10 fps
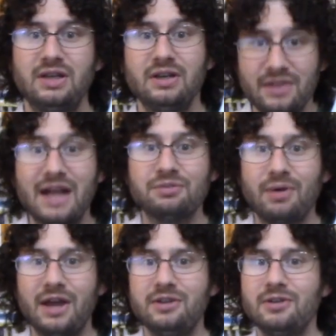That's
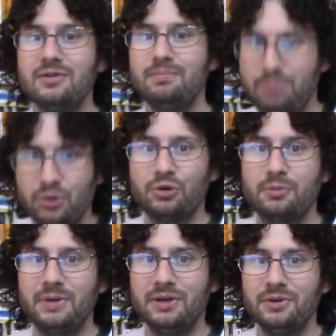right,
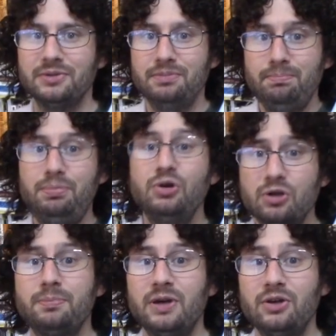Booner pills.
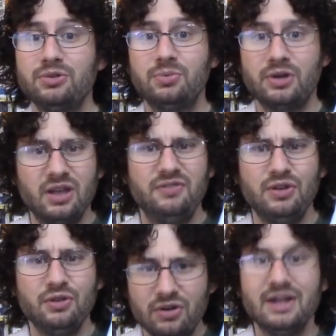Booner pills will give
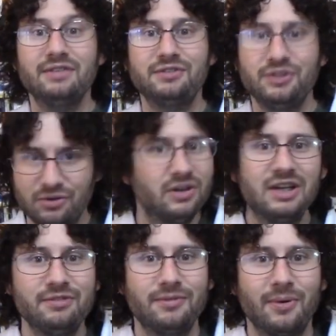you the lift you're
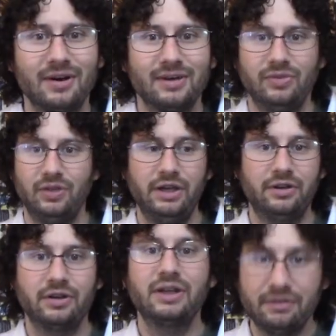looking for.
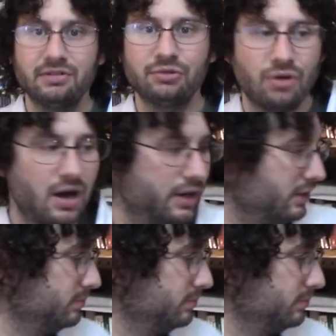Here, give it a try.